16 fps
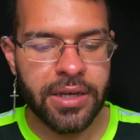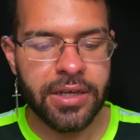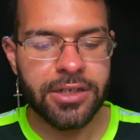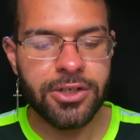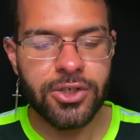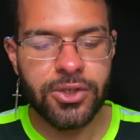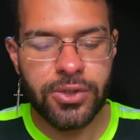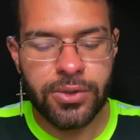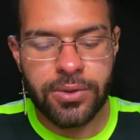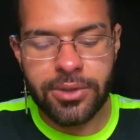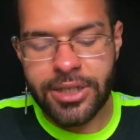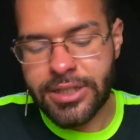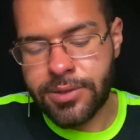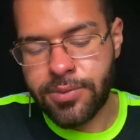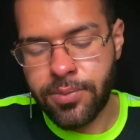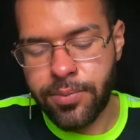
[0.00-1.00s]
into
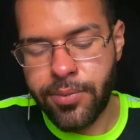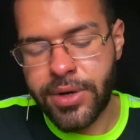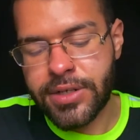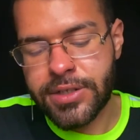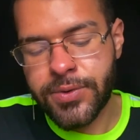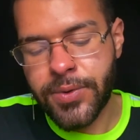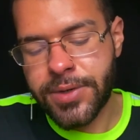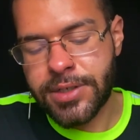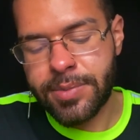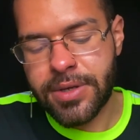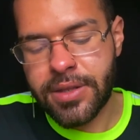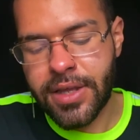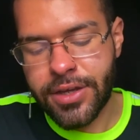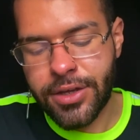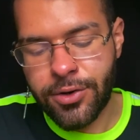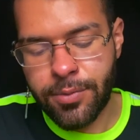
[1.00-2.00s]
what is going to be
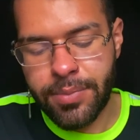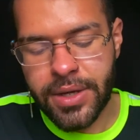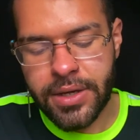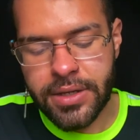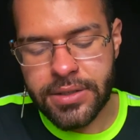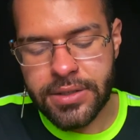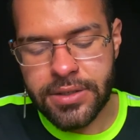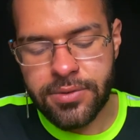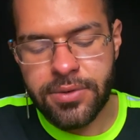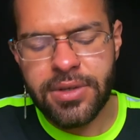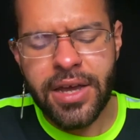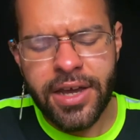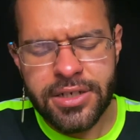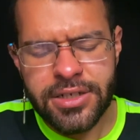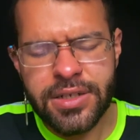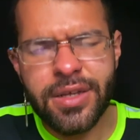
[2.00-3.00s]
like your biggest, well,
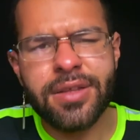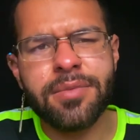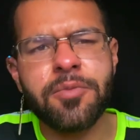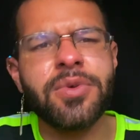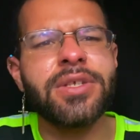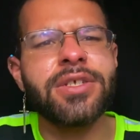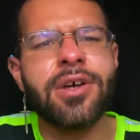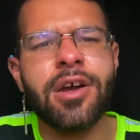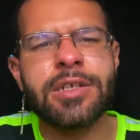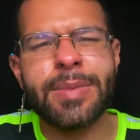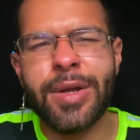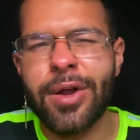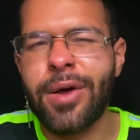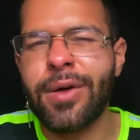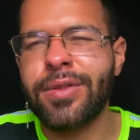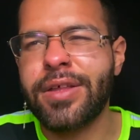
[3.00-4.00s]
actually, we talked
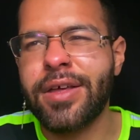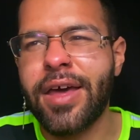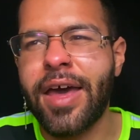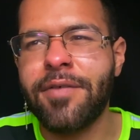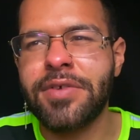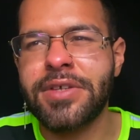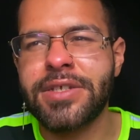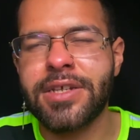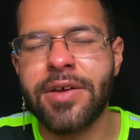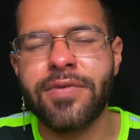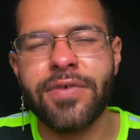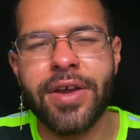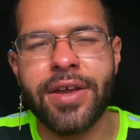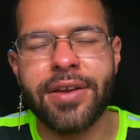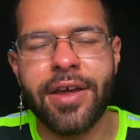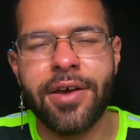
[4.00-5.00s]
about all the happy stuff
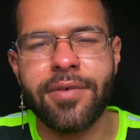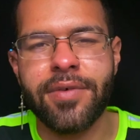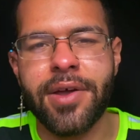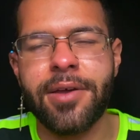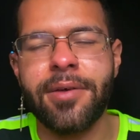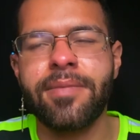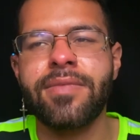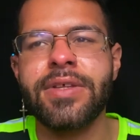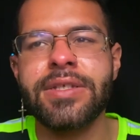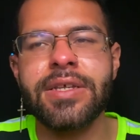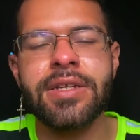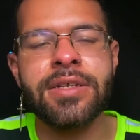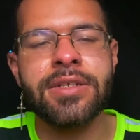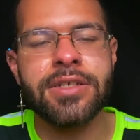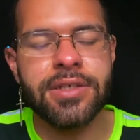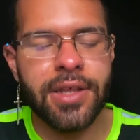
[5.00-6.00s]
right now, right? Let's get
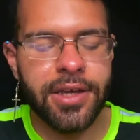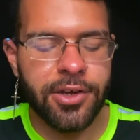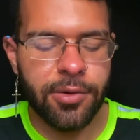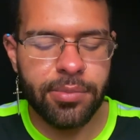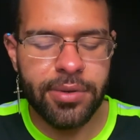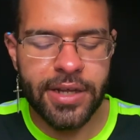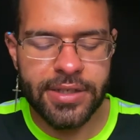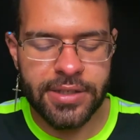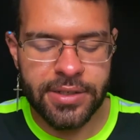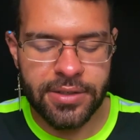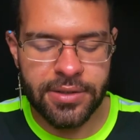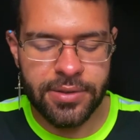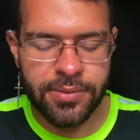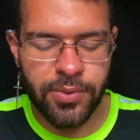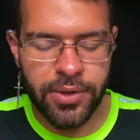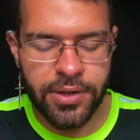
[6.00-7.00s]
into like your
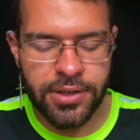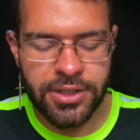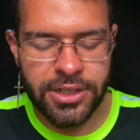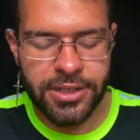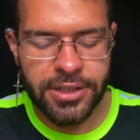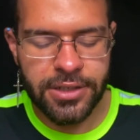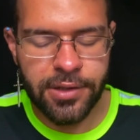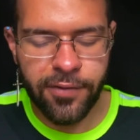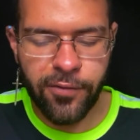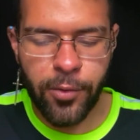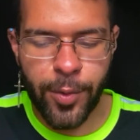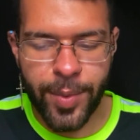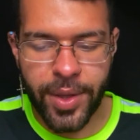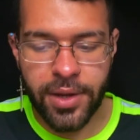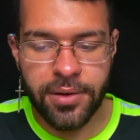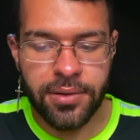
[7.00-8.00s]
blessings. We're going to change the
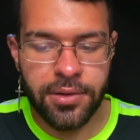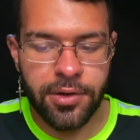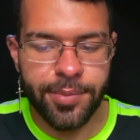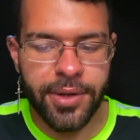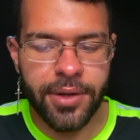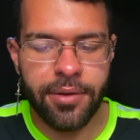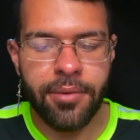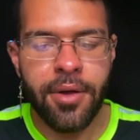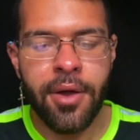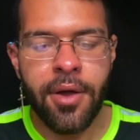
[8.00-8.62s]
format a little bit.